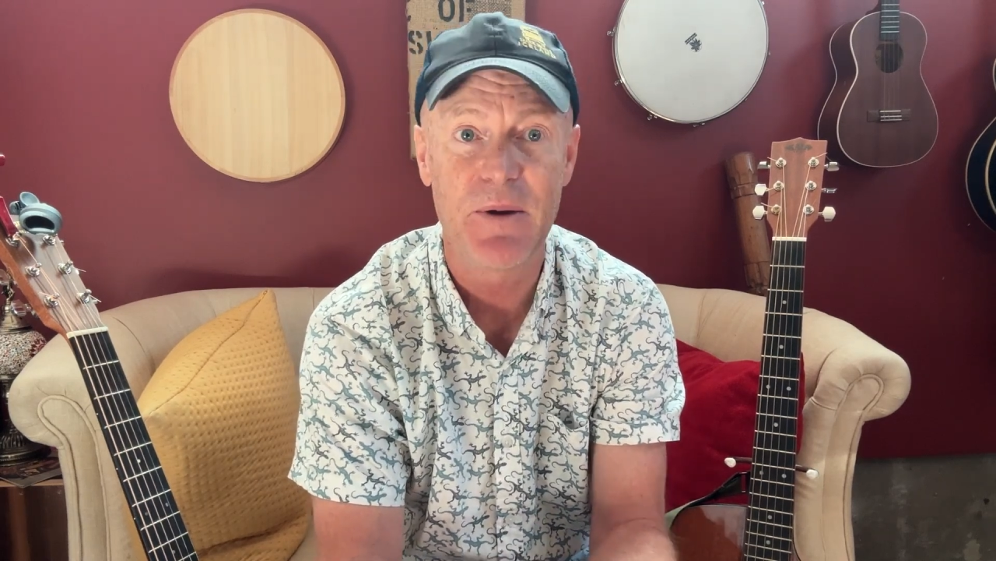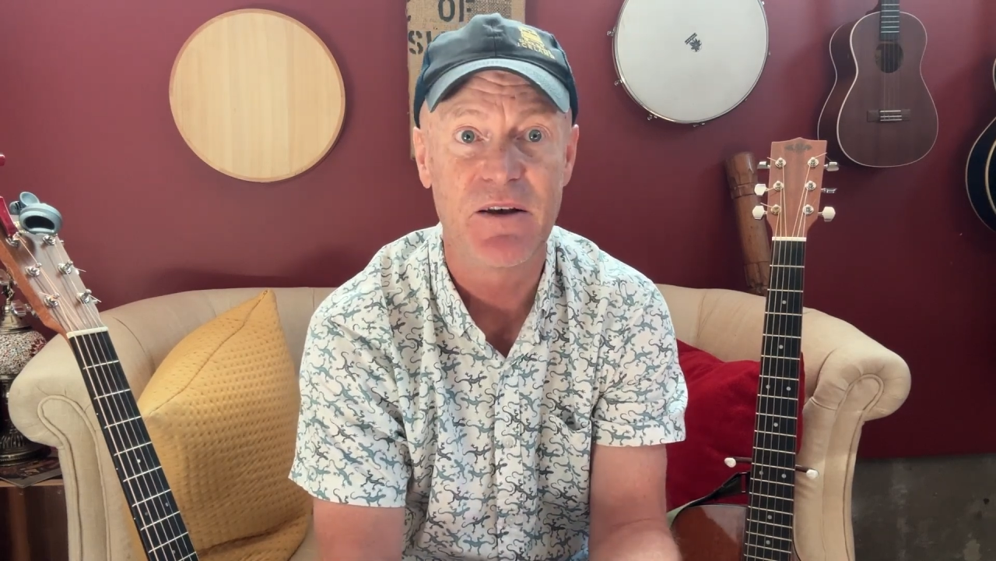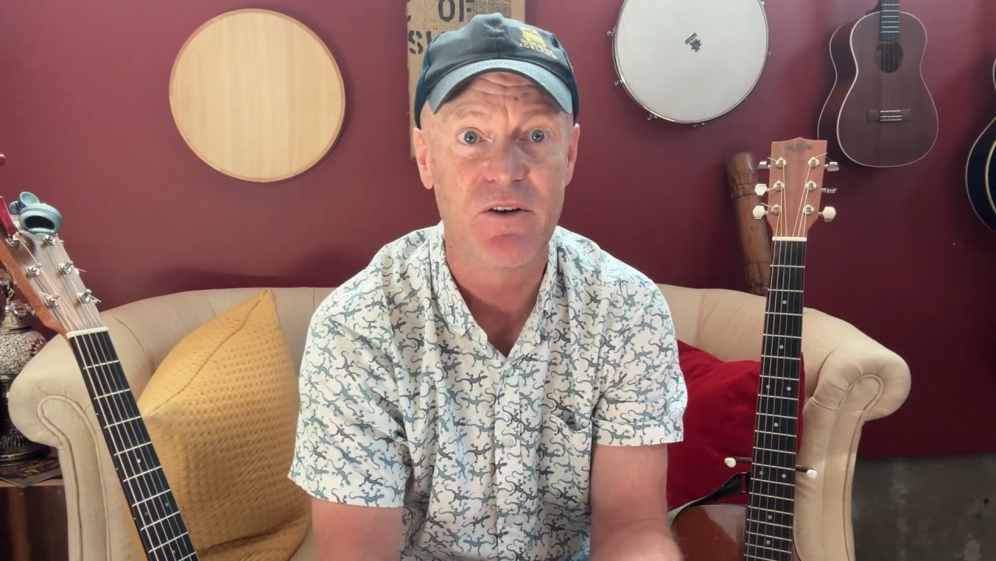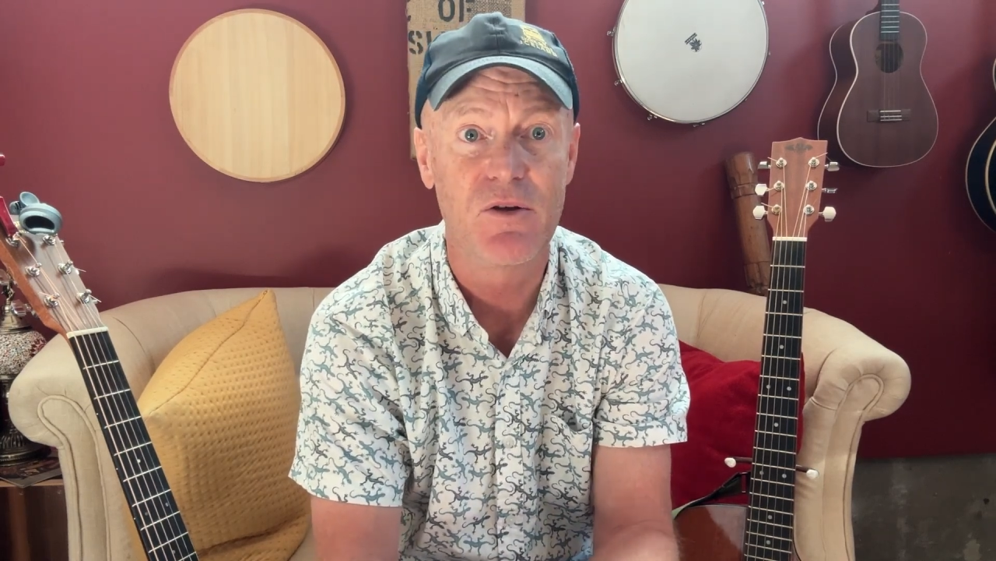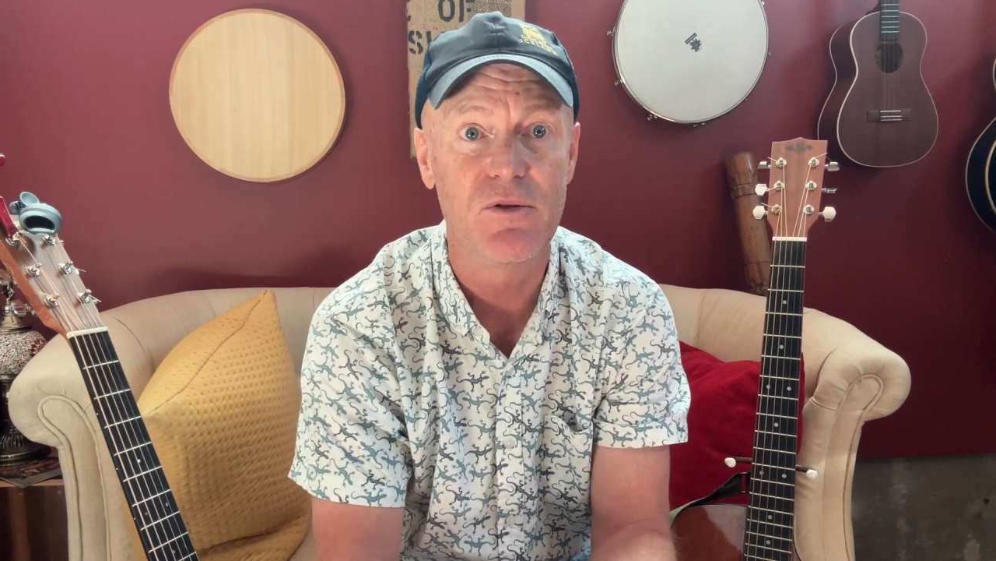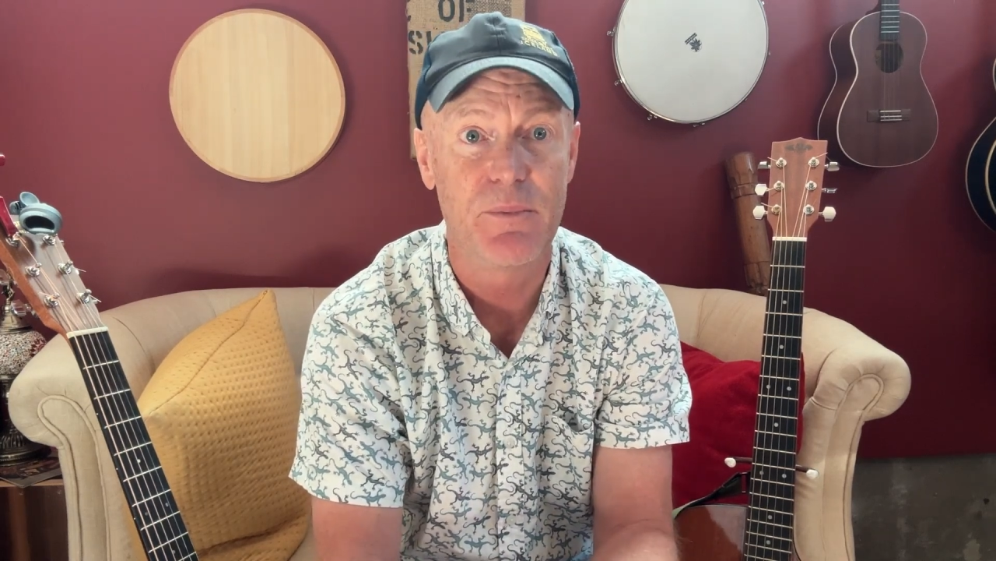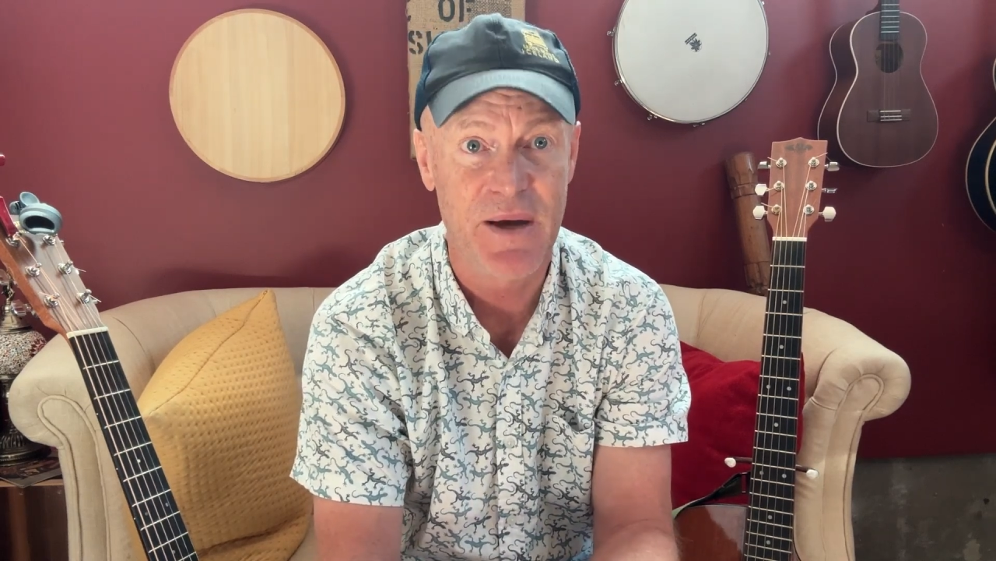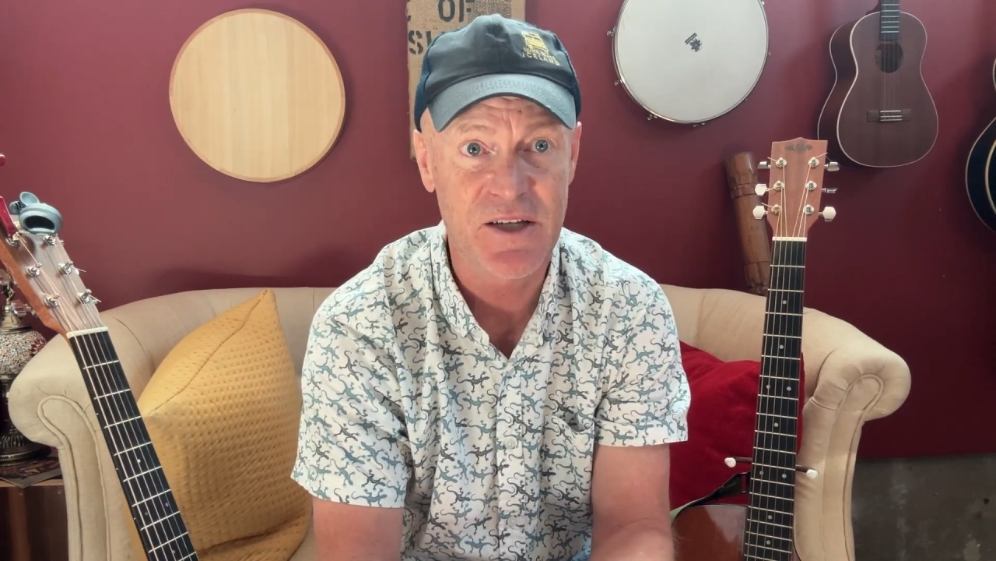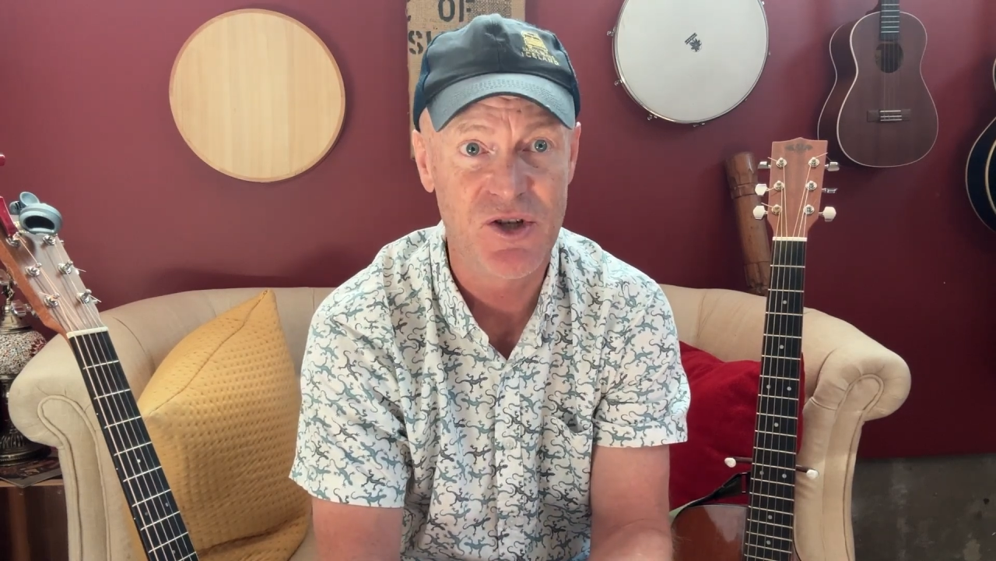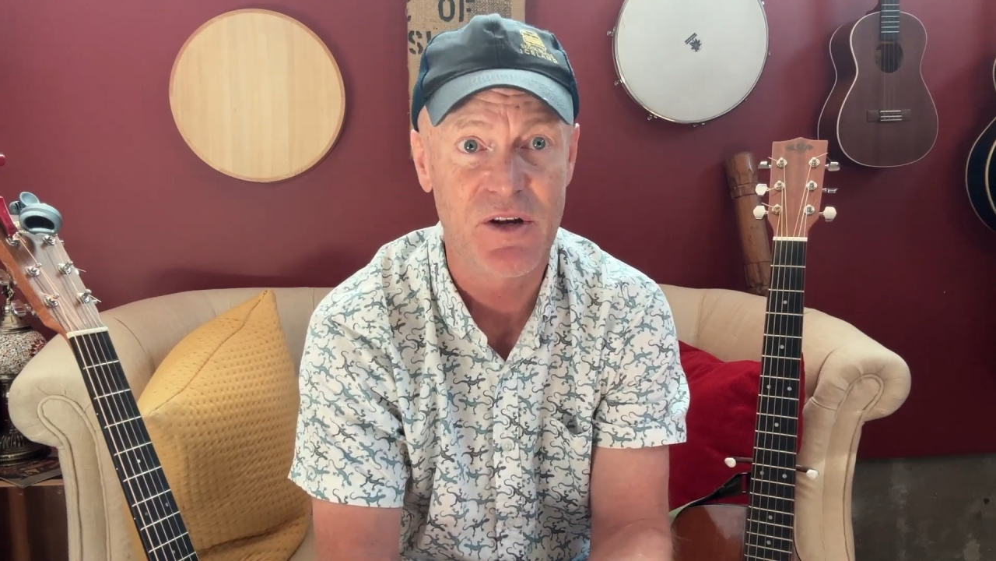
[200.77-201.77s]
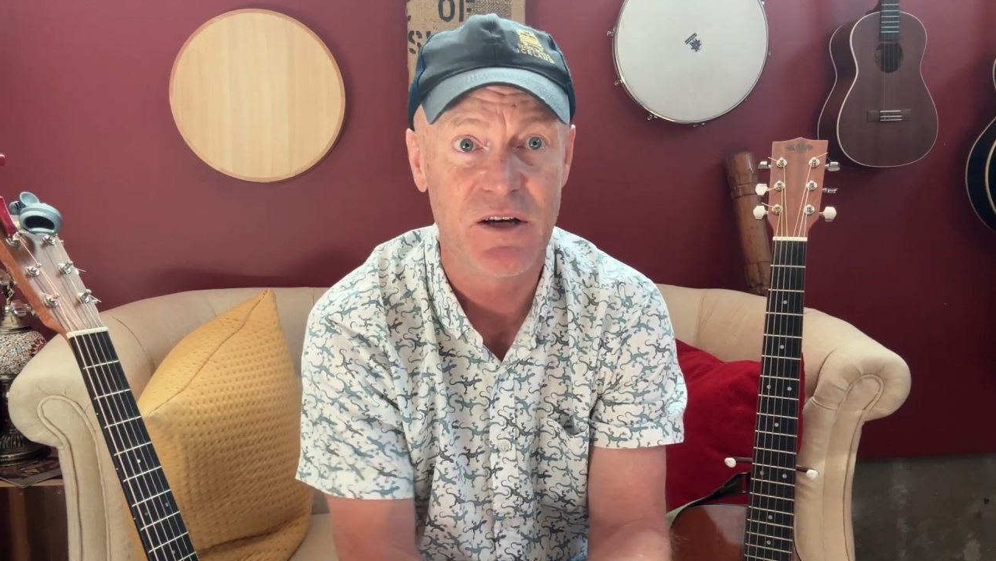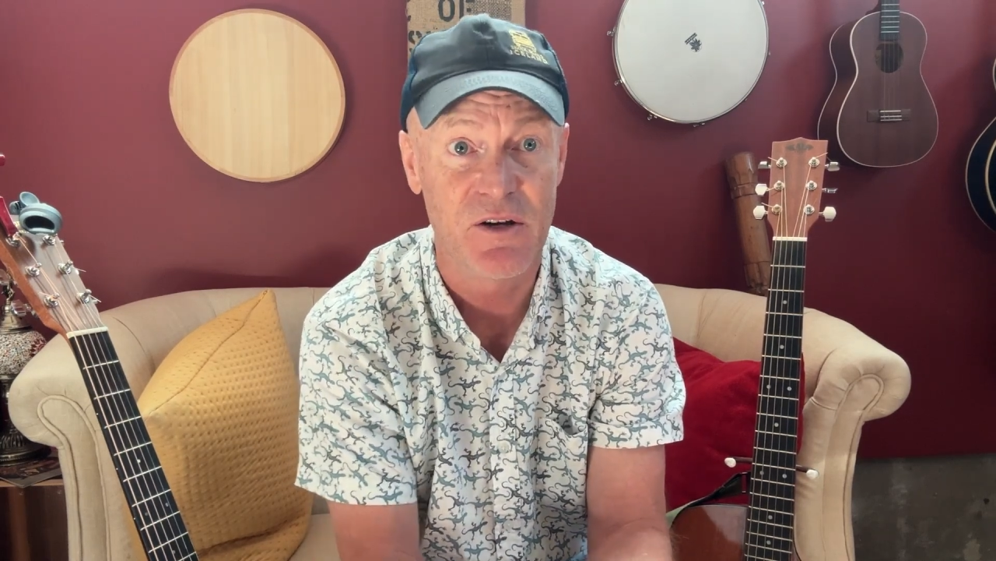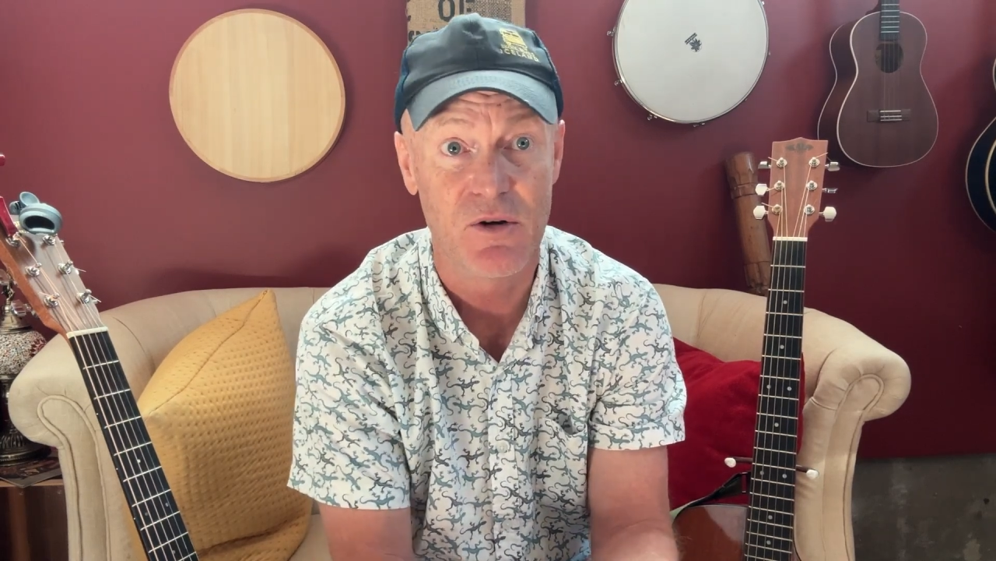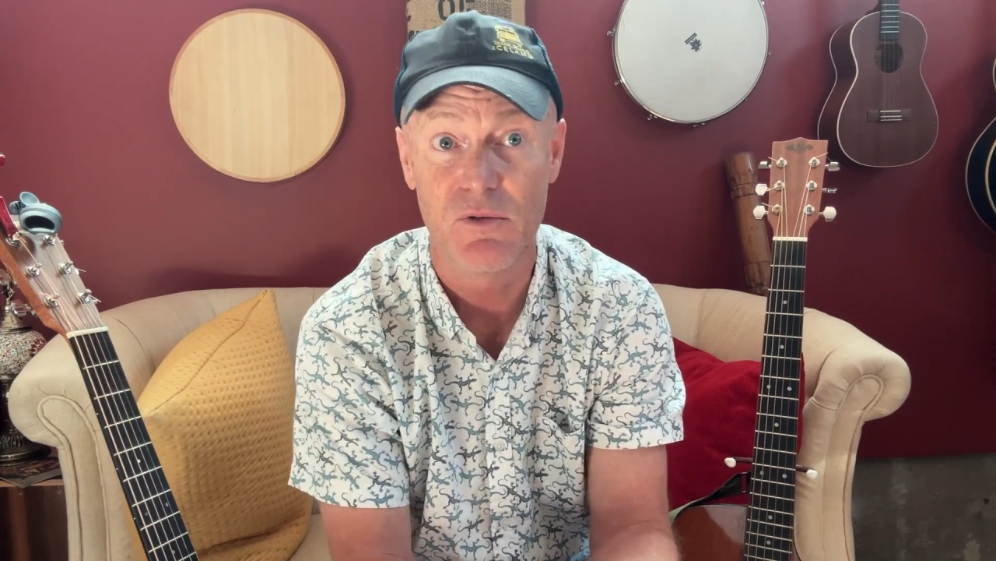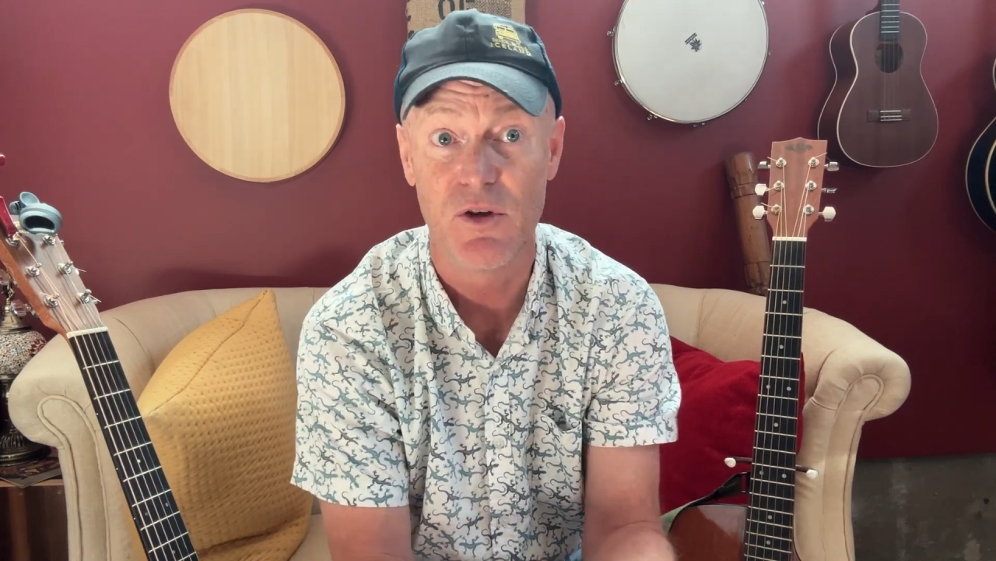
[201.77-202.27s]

and do the best you can do.